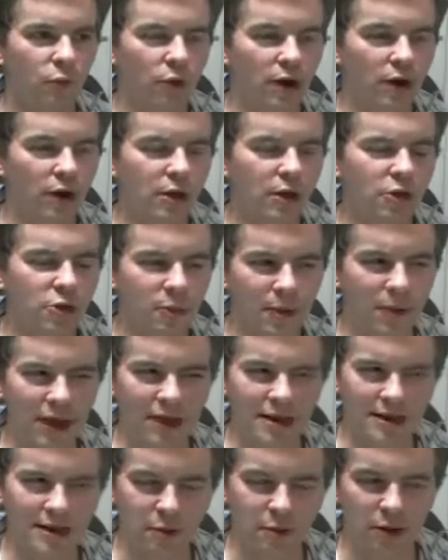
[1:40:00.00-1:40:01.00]
where
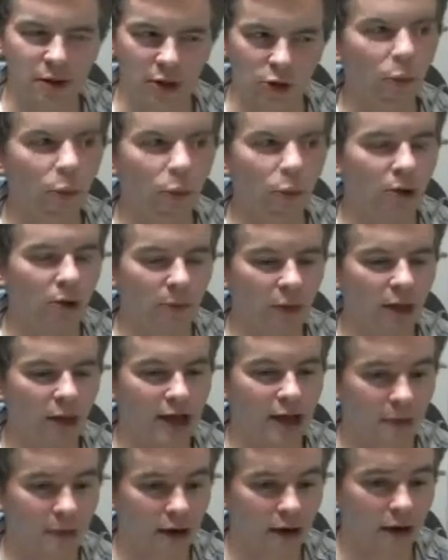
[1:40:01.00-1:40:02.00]
Japan needs to be a little more
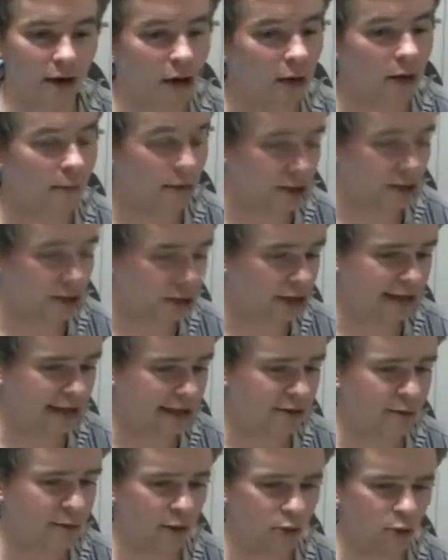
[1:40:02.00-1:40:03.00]
like America. America
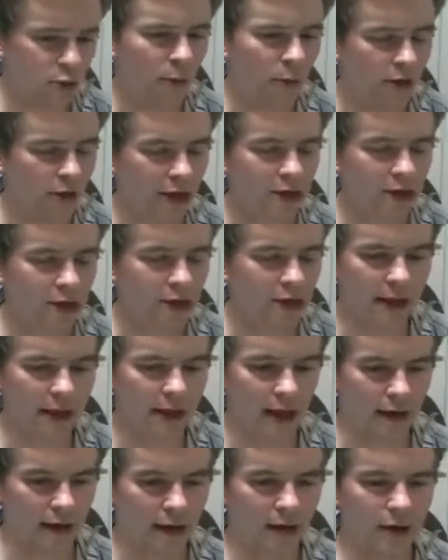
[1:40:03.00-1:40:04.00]
needs to be a little more like
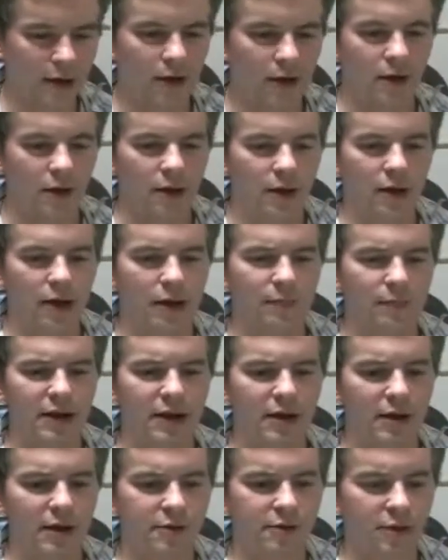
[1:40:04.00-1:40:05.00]
Japan.
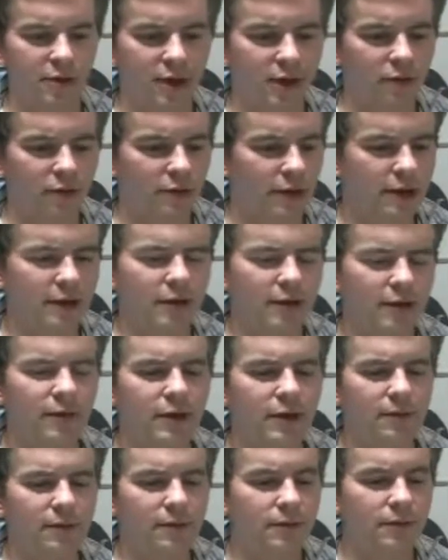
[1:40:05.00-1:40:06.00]
Because, like, right, I
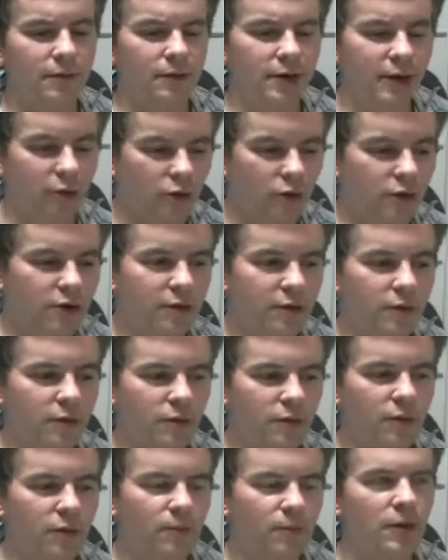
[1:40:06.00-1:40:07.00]
mean, yeah, look,
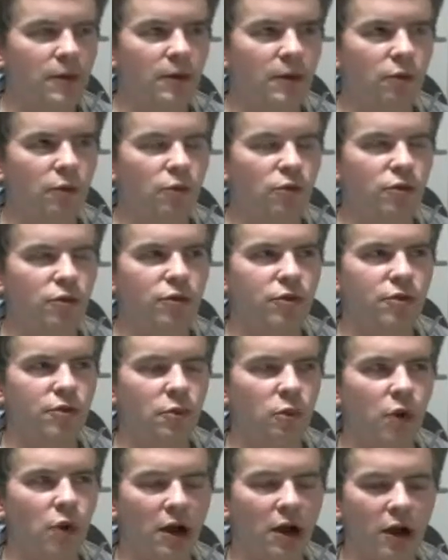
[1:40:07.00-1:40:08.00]

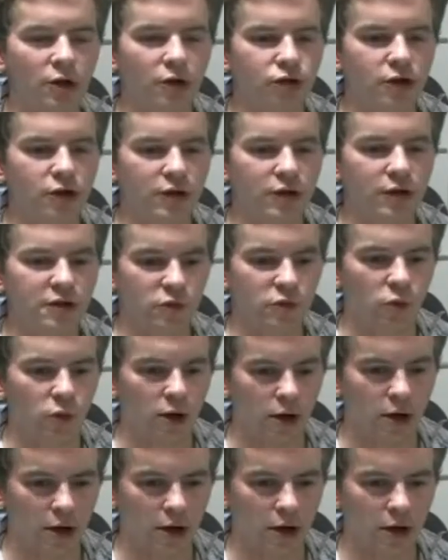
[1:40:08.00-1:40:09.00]
a country doesn't
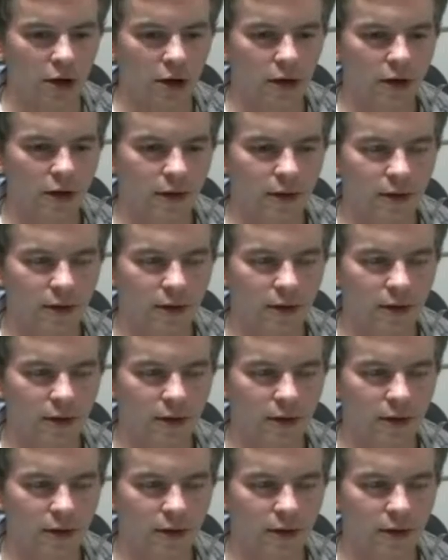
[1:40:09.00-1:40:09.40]
work